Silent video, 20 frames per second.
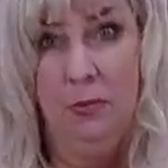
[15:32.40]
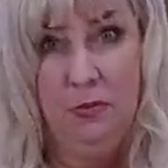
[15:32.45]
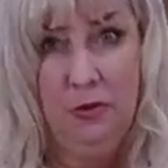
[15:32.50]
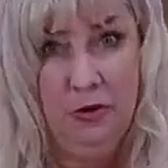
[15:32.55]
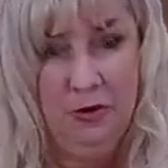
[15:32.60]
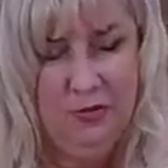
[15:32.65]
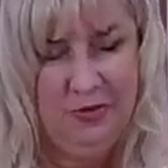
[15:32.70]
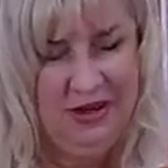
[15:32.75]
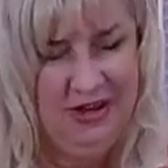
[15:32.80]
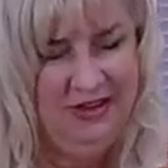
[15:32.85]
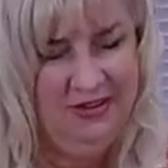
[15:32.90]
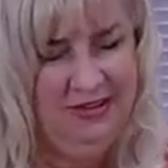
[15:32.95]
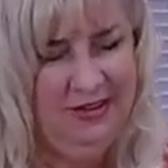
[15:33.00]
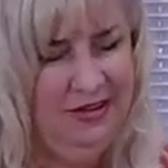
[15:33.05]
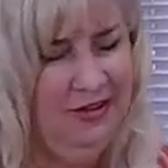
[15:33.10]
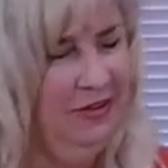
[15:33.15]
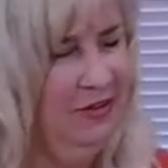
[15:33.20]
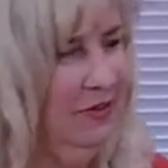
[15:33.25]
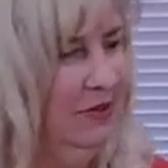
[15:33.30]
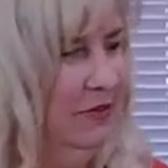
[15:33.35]
more
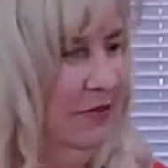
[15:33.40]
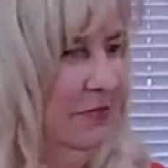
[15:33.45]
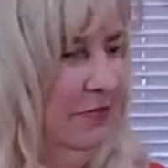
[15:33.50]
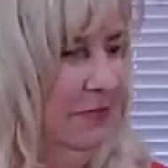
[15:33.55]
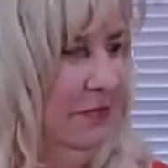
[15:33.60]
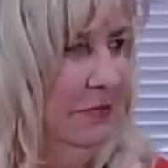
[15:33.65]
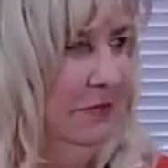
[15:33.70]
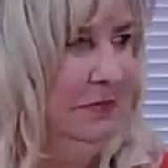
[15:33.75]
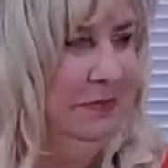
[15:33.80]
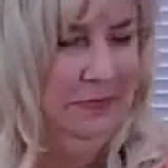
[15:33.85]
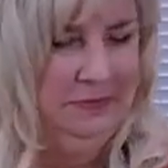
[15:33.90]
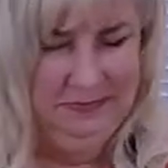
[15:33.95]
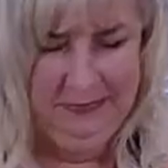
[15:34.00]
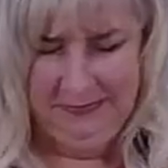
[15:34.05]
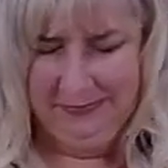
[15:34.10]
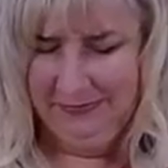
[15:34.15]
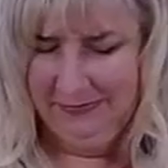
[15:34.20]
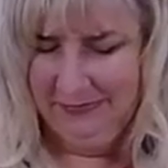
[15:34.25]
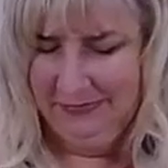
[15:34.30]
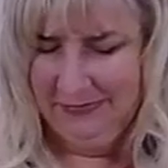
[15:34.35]
pieces.
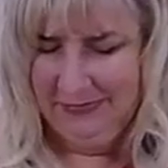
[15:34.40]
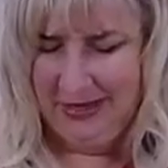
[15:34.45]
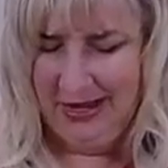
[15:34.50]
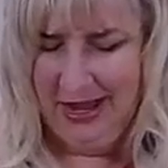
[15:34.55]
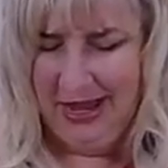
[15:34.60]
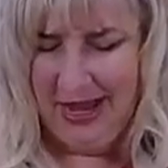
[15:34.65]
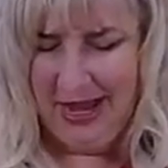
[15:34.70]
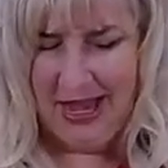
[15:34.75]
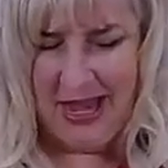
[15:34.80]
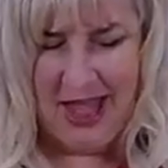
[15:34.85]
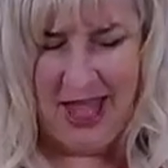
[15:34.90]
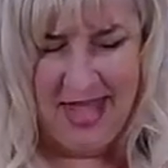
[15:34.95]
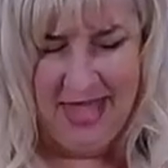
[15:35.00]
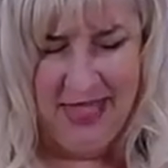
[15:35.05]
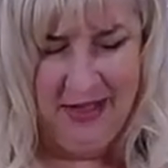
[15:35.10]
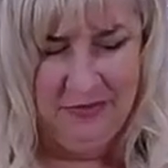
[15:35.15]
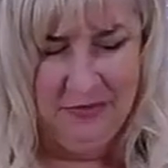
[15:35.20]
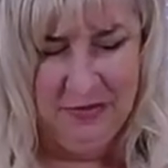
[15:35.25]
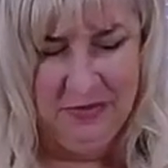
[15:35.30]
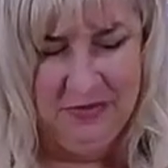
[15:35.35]
And
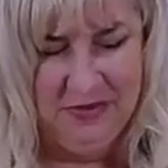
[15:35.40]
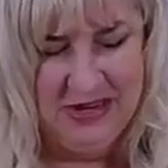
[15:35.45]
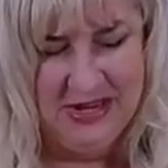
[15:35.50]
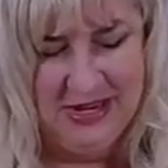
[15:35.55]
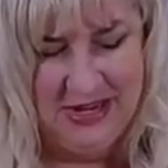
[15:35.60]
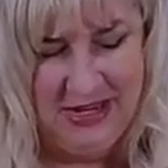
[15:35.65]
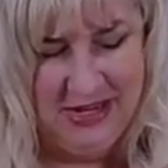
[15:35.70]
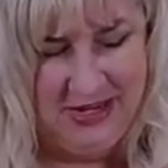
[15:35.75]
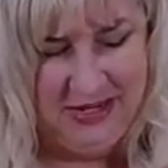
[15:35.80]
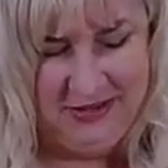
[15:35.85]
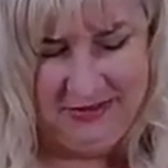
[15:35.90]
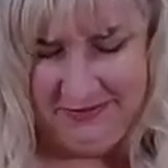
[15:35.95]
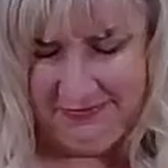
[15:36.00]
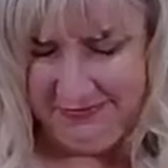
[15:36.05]
then we'll be done.